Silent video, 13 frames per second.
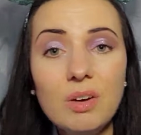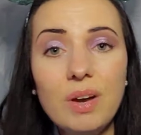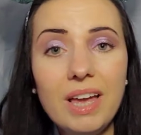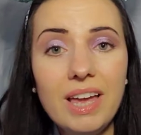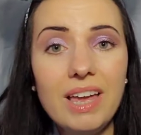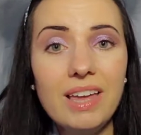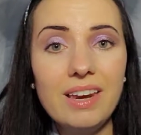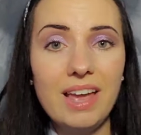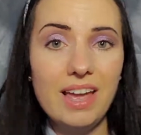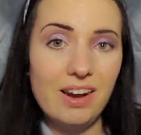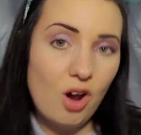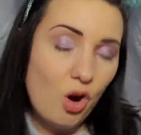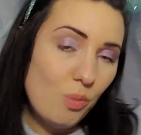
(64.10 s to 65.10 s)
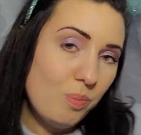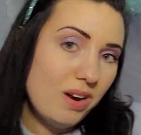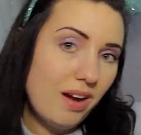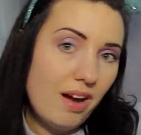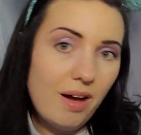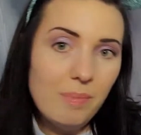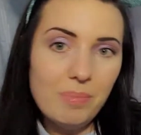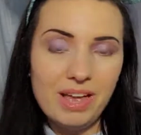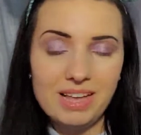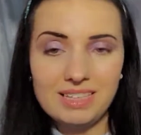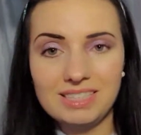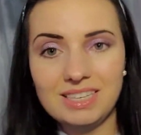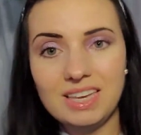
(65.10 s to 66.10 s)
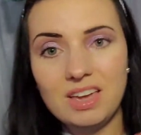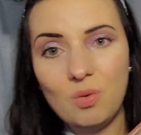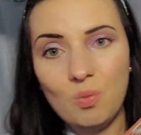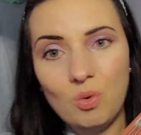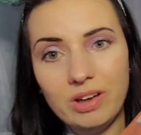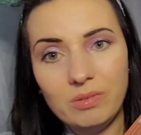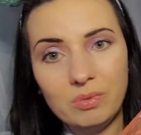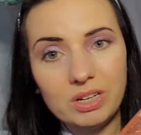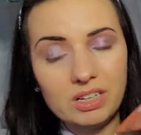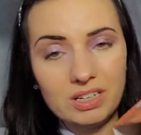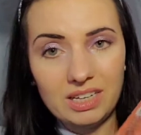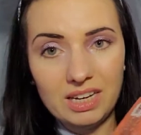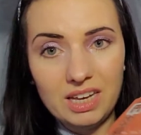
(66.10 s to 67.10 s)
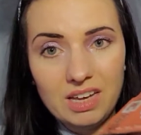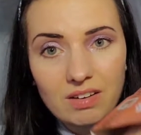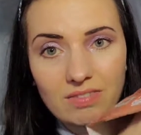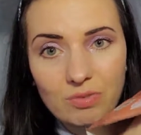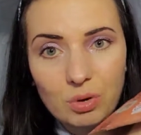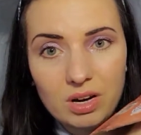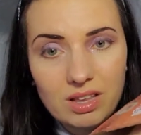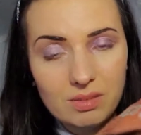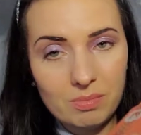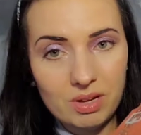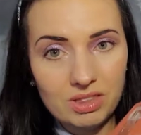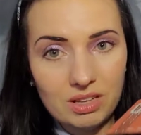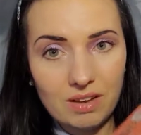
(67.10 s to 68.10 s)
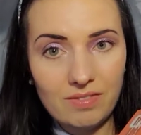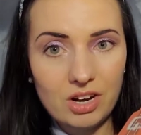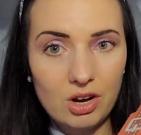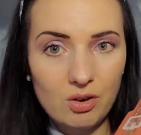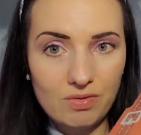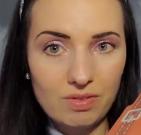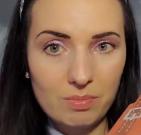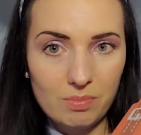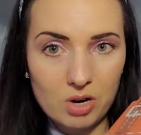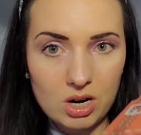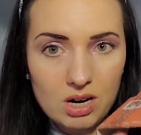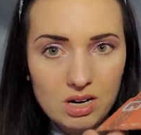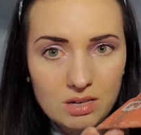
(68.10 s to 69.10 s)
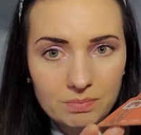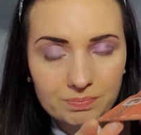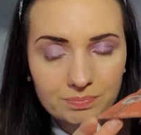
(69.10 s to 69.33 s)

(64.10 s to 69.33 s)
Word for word: go ahead and open up and see what we are getting for the month of November.